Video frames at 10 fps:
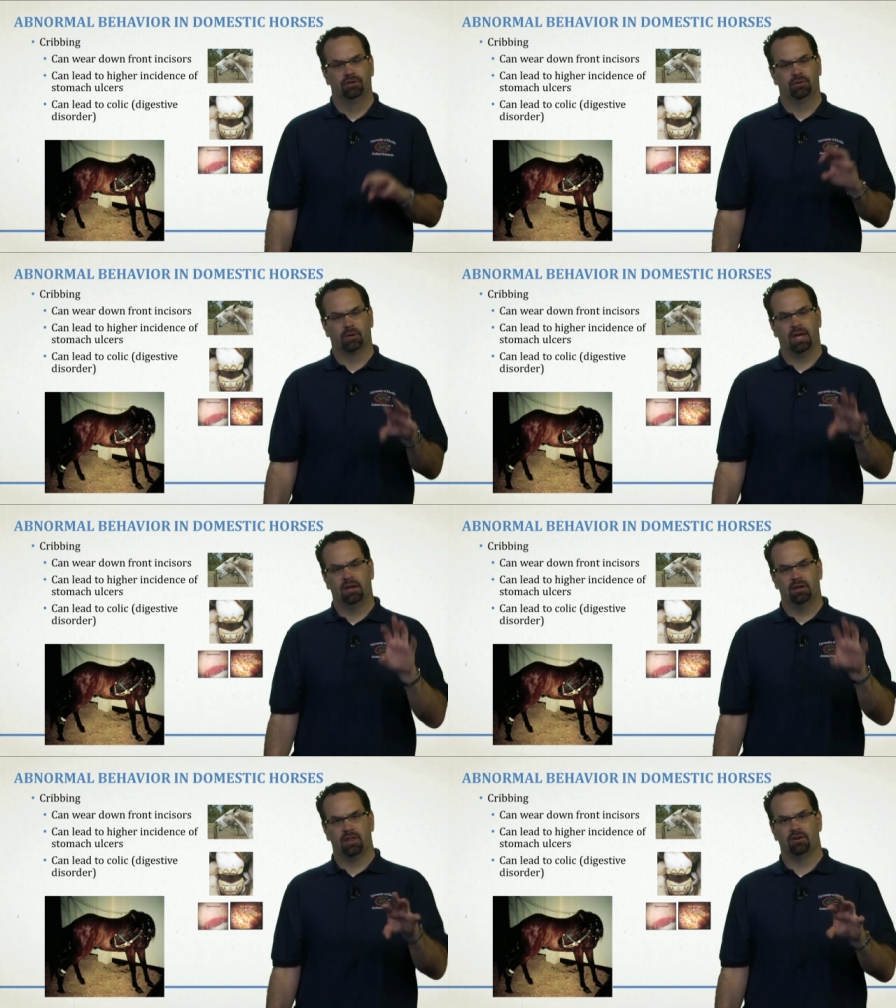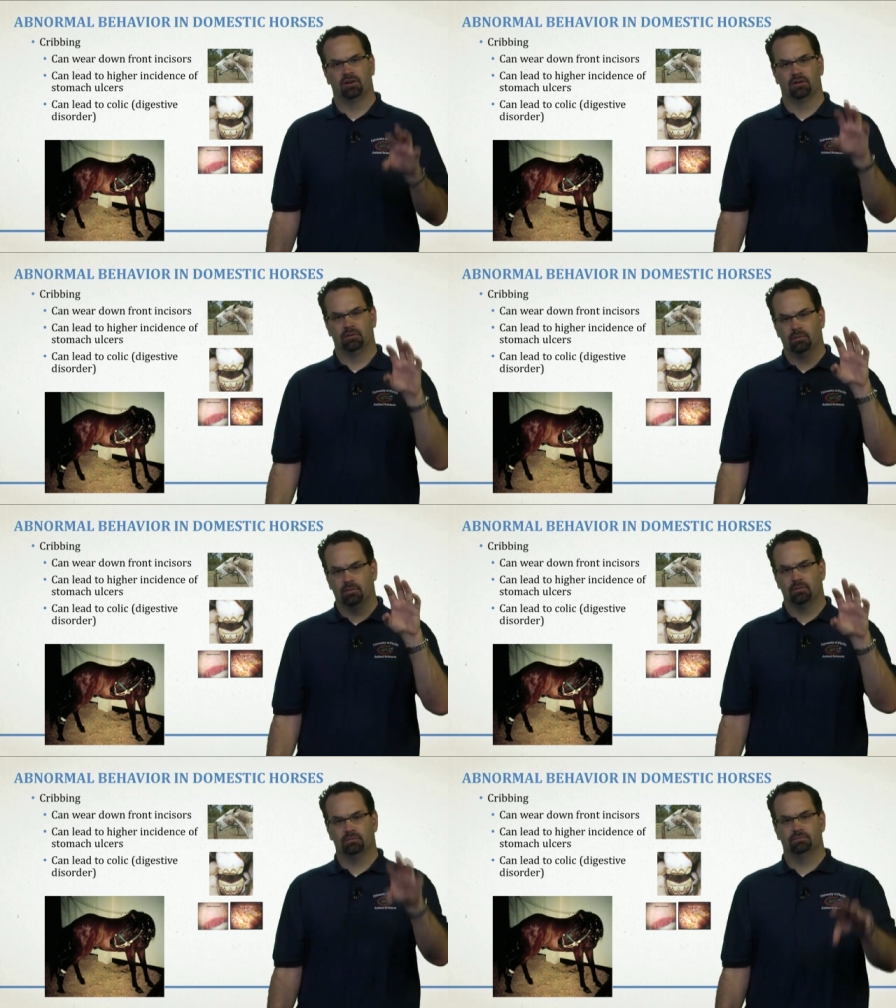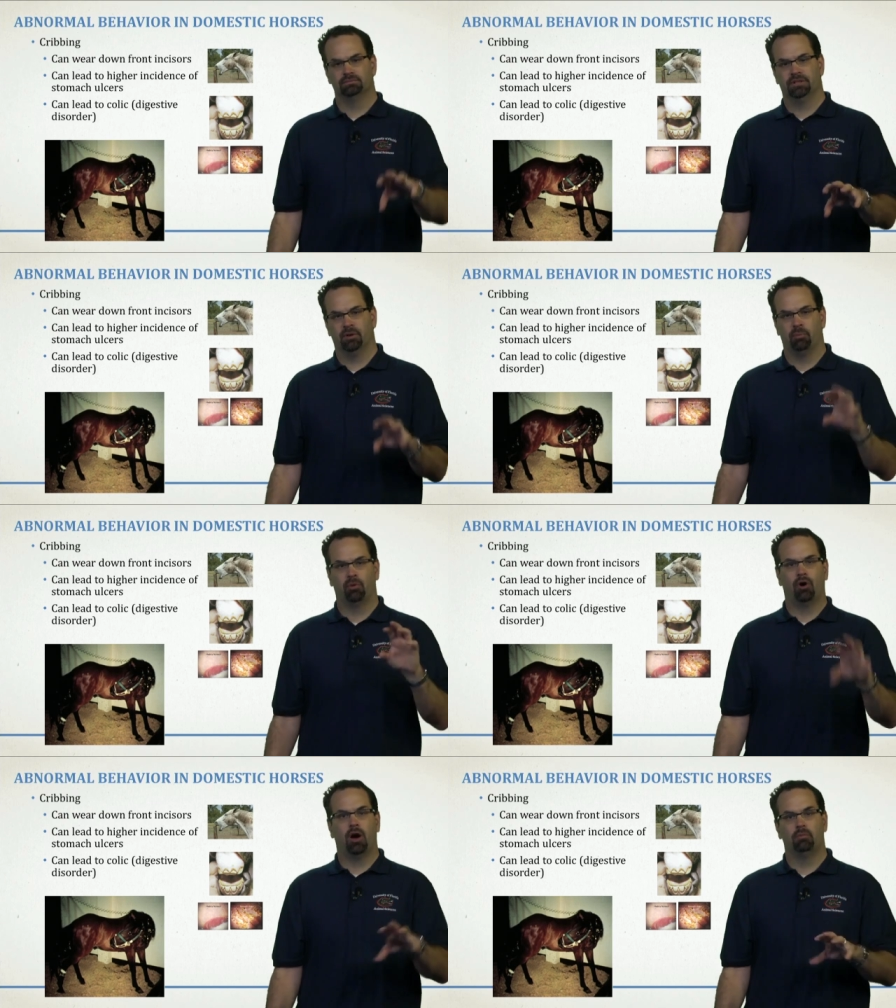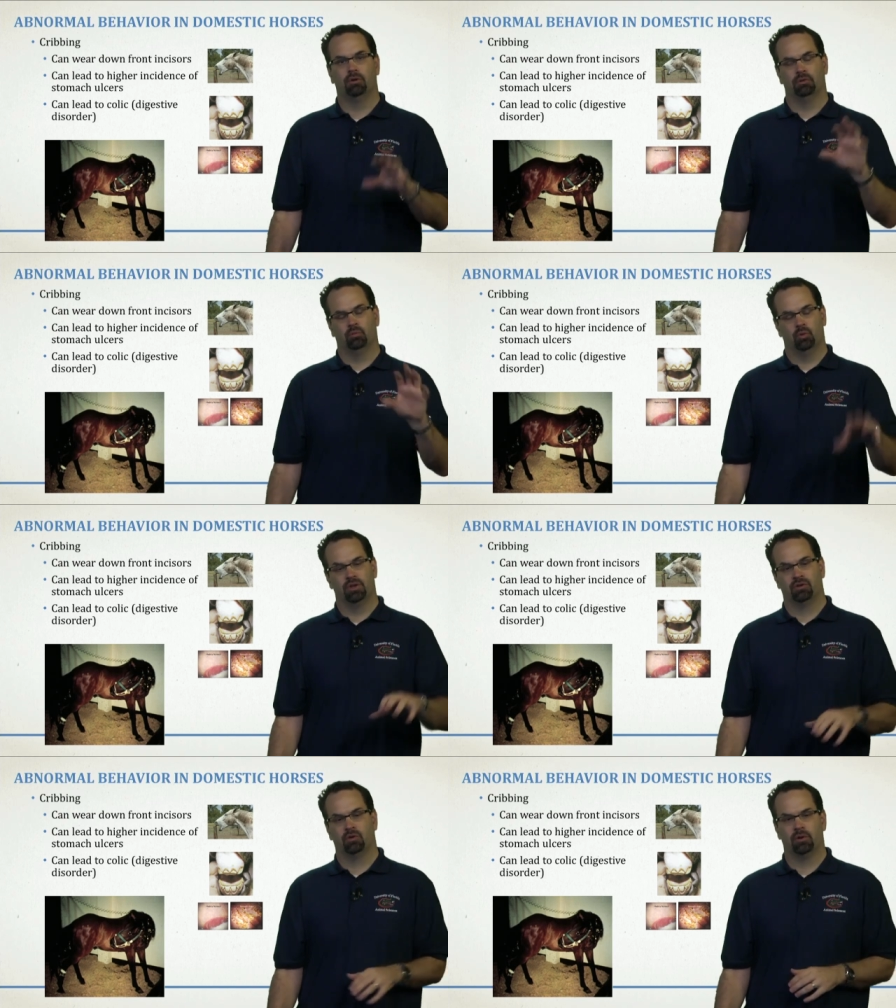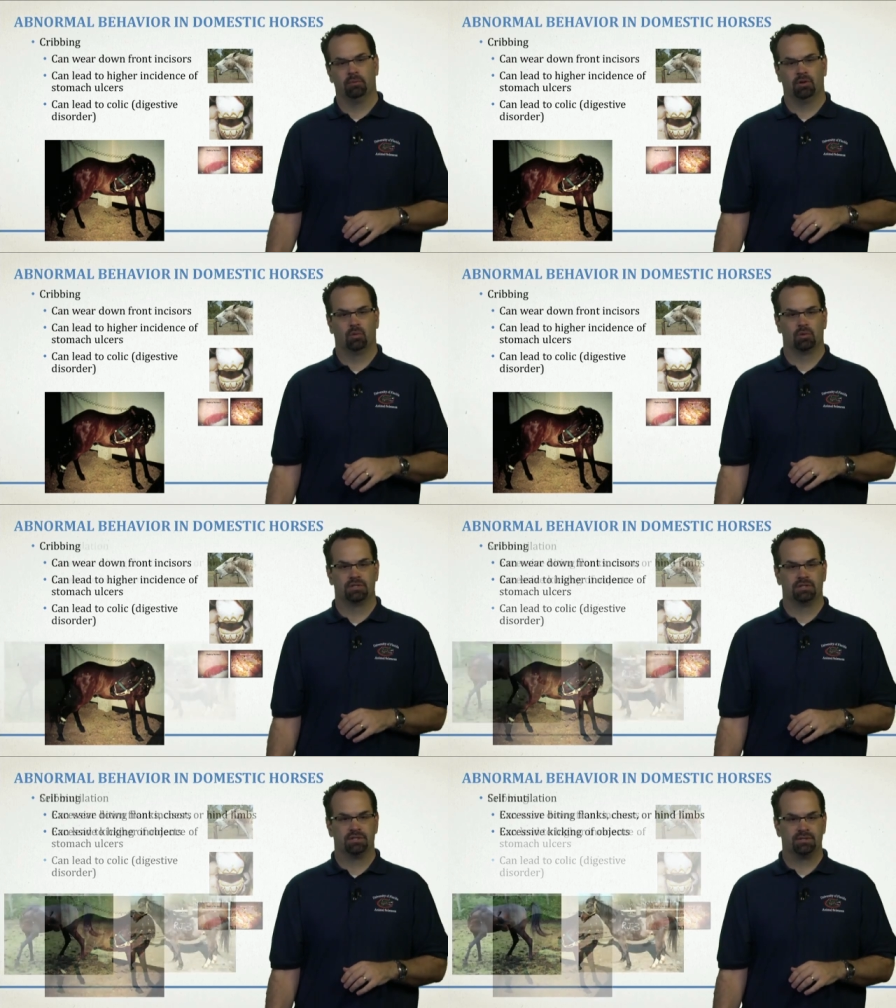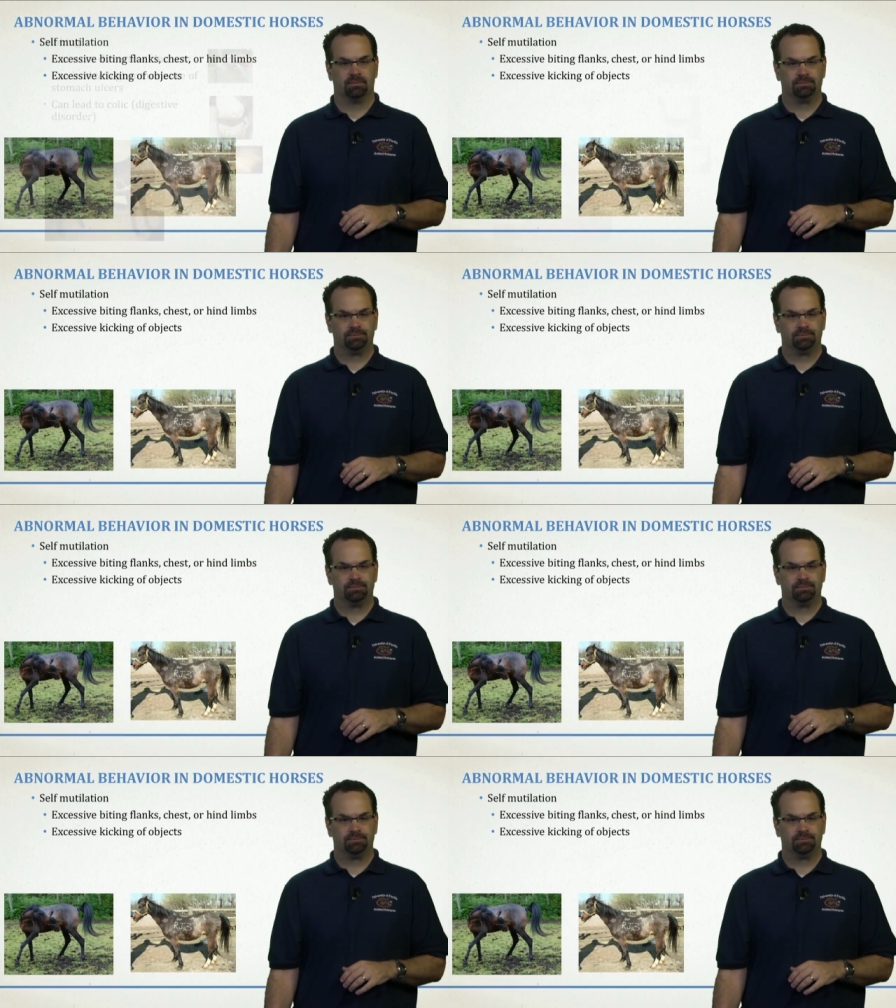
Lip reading: So again, another problem with cribbing horses.